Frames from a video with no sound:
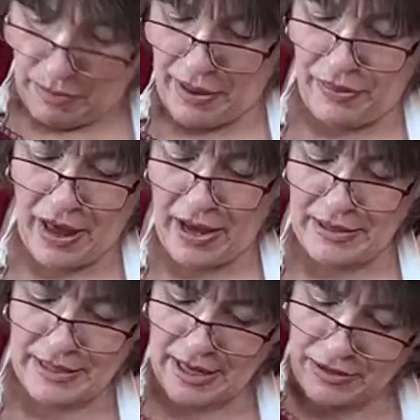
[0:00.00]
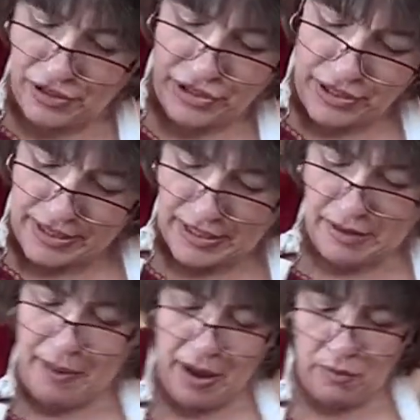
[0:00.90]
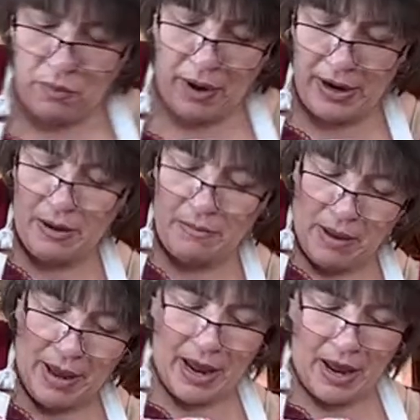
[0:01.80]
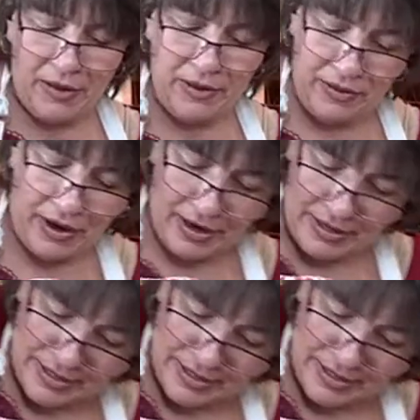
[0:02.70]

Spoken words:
but that sounds just about right up my alley there,